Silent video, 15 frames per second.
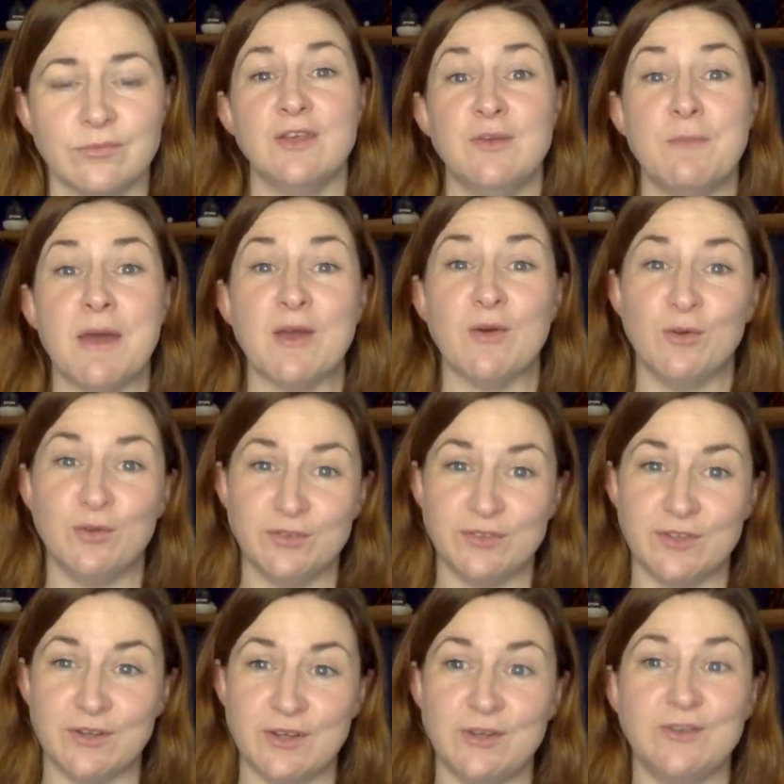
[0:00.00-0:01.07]
You might also
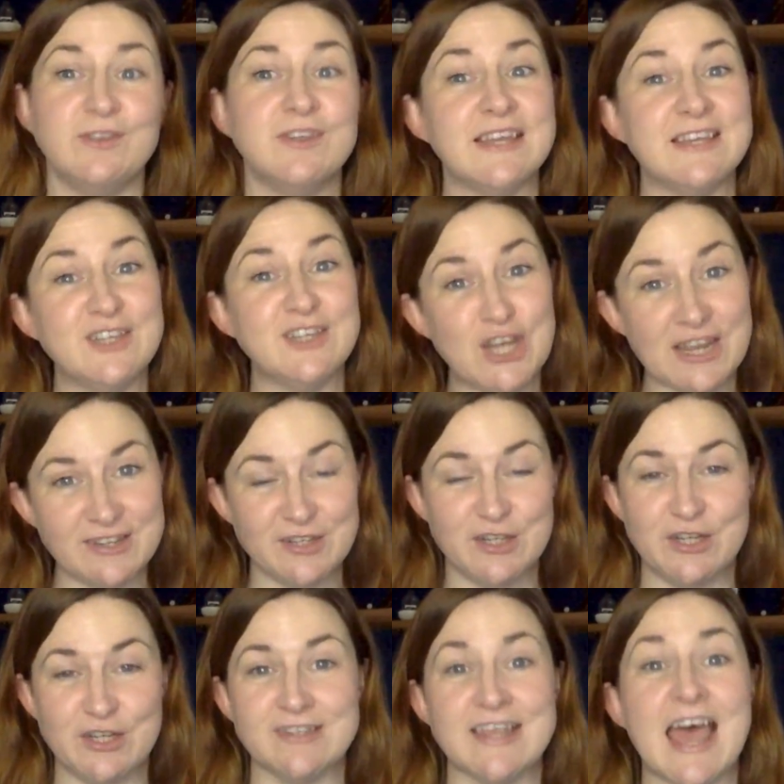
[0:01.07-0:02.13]
use
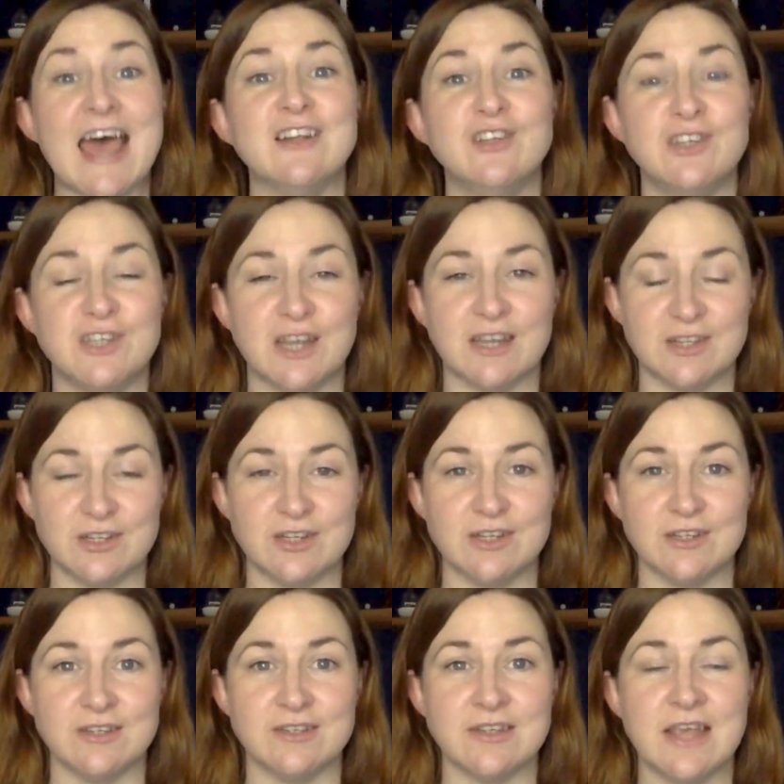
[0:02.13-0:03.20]
gestures, hand
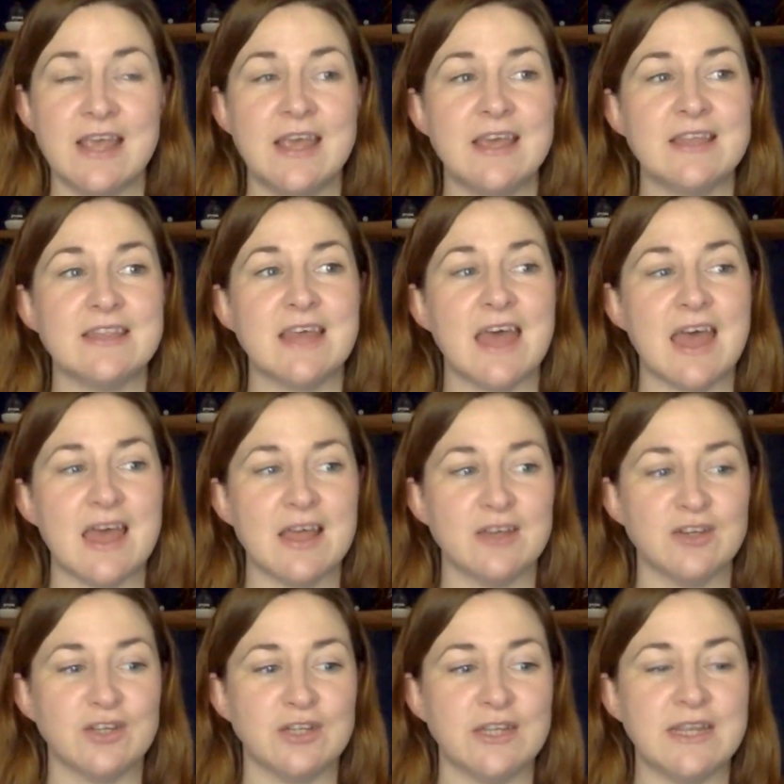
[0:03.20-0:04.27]
gestures, that
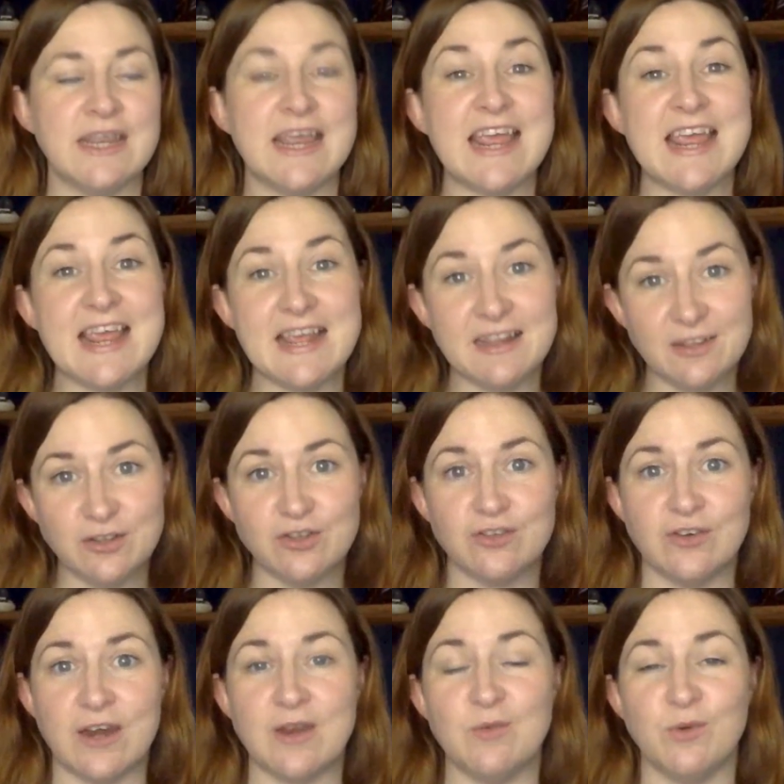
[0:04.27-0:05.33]
actually
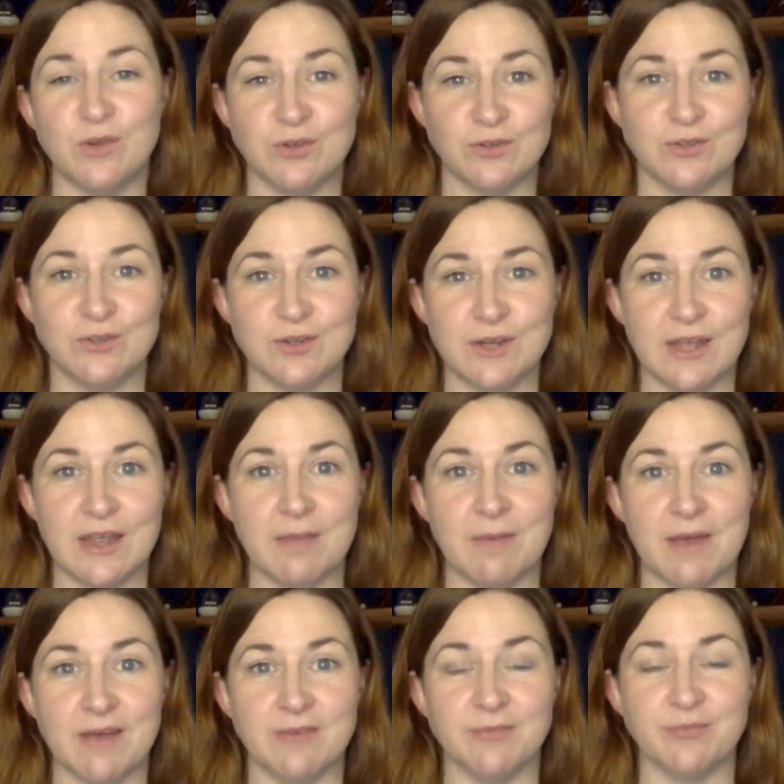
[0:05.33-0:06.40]
illustrate what you're talking
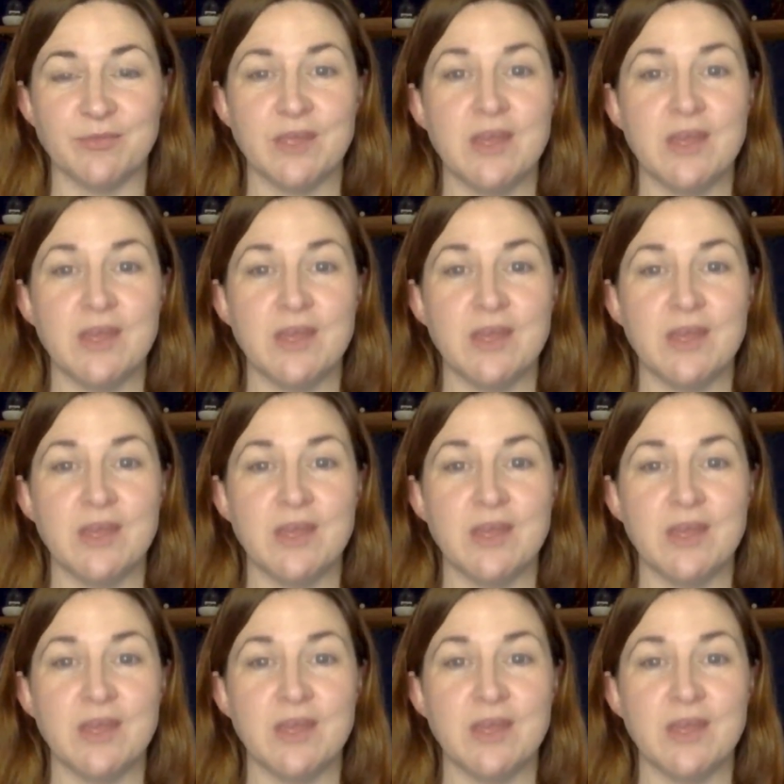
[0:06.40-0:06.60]
about.